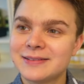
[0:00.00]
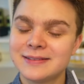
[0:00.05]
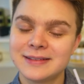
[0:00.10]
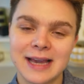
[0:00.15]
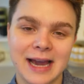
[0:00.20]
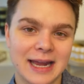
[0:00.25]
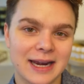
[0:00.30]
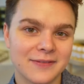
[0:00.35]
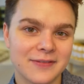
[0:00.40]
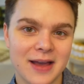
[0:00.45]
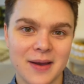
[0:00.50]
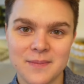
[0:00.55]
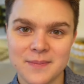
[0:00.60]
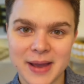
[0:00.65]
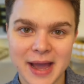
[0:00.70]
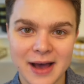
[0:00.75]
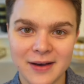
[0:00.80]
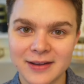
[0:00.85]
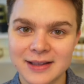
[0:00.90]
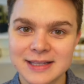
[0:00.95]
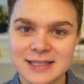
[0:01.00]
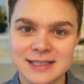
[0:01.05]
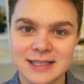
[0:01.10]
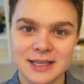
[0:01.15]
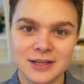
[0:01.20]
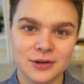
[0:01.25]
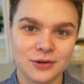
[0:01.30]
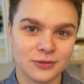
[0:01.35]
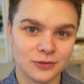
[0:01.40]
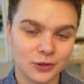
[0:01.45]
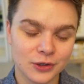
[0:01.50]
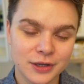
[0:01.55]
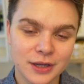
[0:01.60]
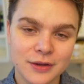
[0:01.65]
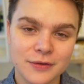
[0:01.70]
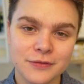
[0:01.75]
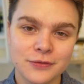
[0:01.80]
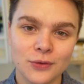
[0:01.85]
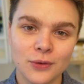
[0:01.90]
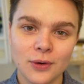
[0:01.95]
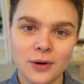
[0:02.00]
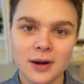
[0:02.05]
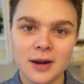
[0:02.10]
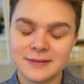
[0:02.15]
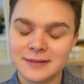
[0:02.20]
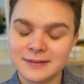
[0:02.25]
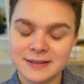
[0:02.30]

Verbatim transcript: kind of that balance that you're looking for.